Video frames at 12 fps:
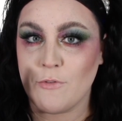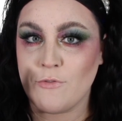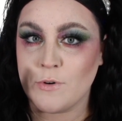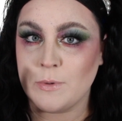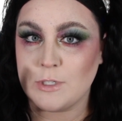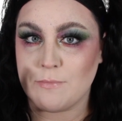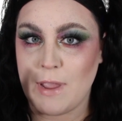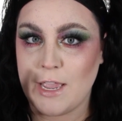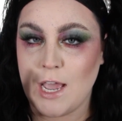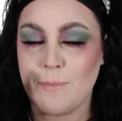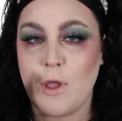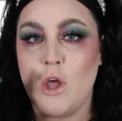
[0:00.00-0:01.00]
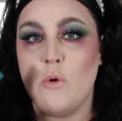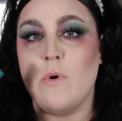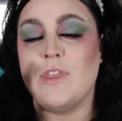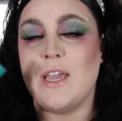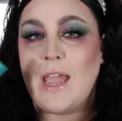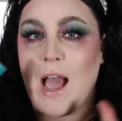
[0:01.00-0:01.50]
performance makeup
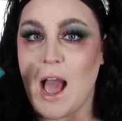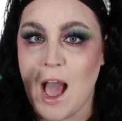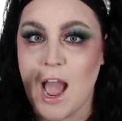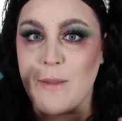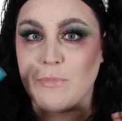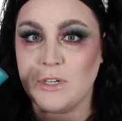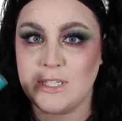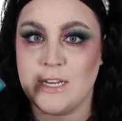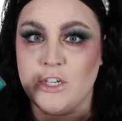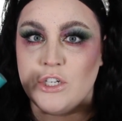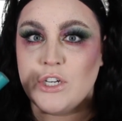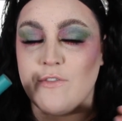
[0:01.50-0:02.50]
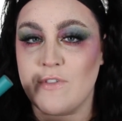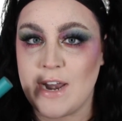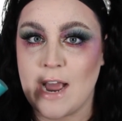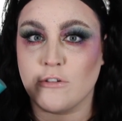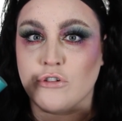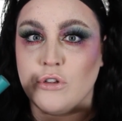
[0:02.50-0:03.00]
with a high percentage of
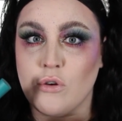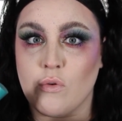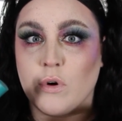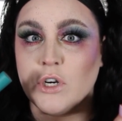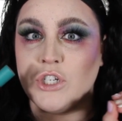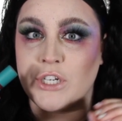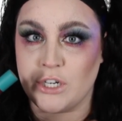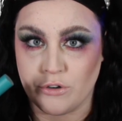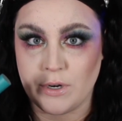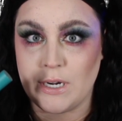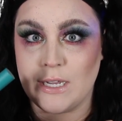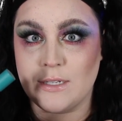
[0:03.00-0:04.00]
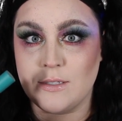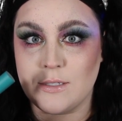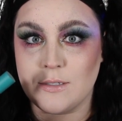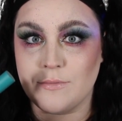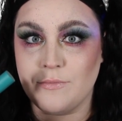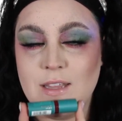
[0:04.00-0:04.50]
natural origin ingredients.